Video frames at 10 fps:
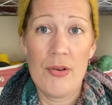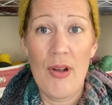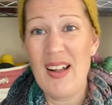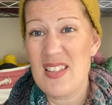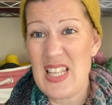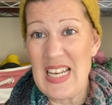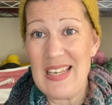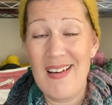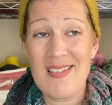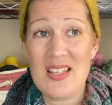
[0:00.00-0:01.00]
I'll see.
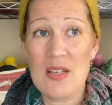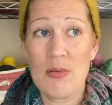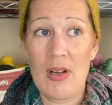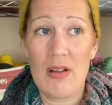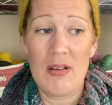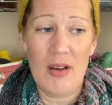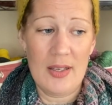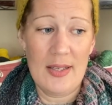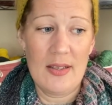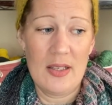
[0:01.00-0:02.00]
I'll see when I, I
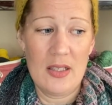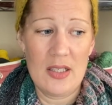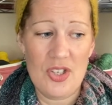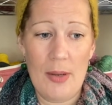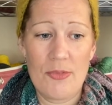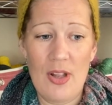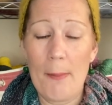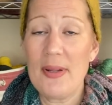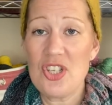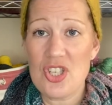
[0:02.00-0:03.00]
get time to that.
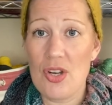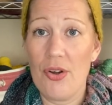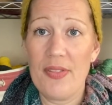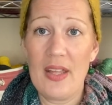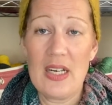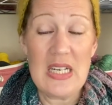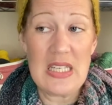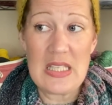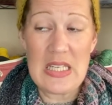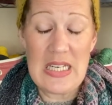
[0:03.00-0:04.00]
But just know that it
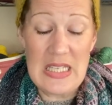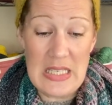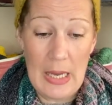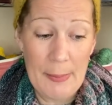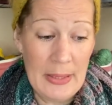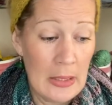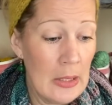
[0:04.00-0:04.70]
is it is coming.